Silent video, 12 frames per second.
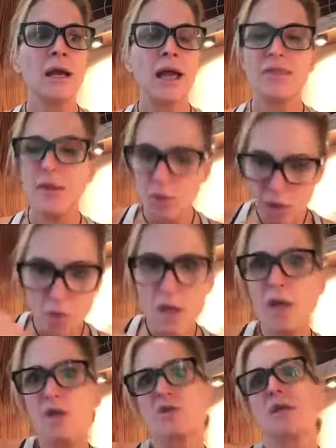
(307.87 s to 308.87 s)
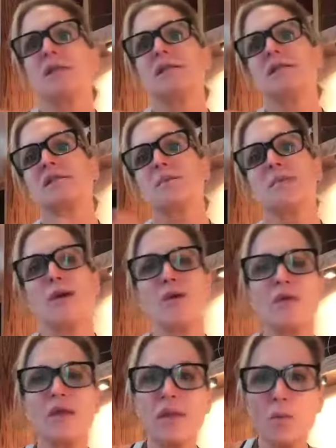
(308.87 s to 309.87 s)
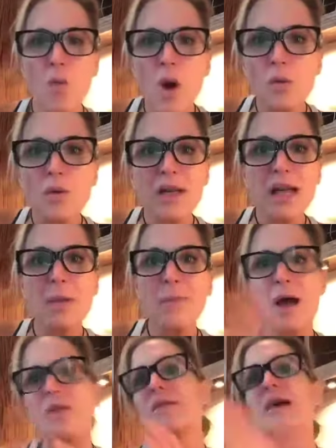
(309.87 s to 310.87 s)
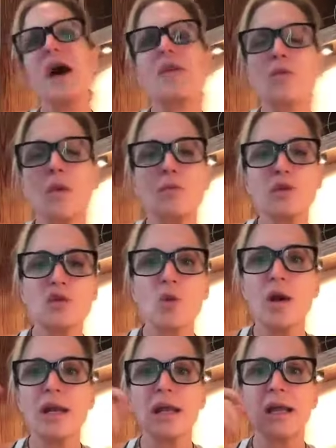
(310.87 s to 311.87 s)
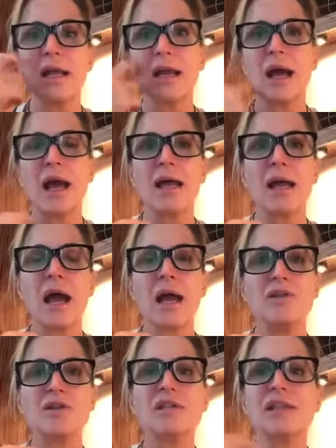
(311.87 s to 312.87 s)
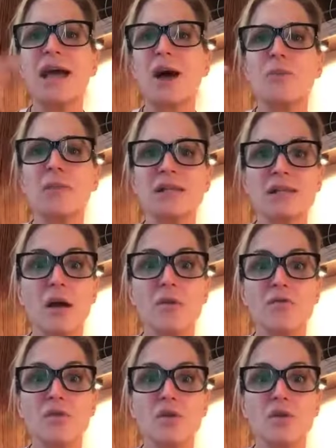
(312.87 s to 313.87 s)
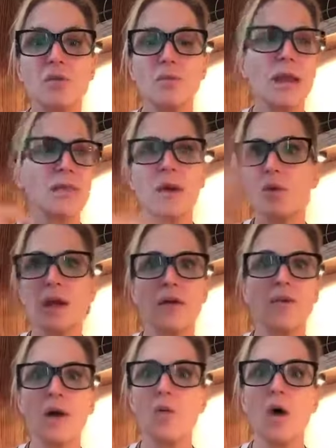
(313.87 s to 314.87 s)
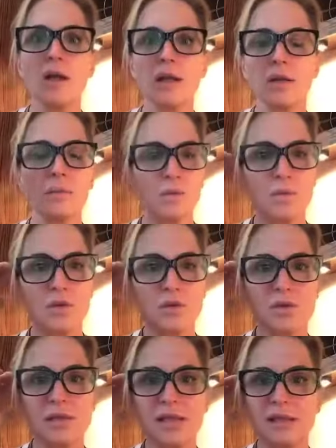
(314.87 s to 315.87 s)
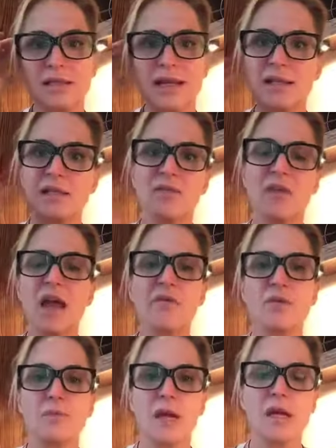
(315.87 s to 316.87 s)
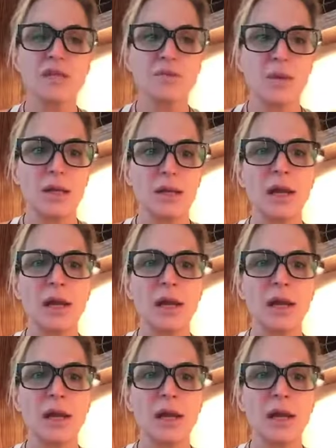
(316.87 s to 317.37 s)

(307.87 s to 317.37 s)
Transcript: And they would go in a tree and disappear, and then one would come out, and then the other one would join it. And I just allowed myself to make that whatever I wanted, which was like the dance of life with my husband.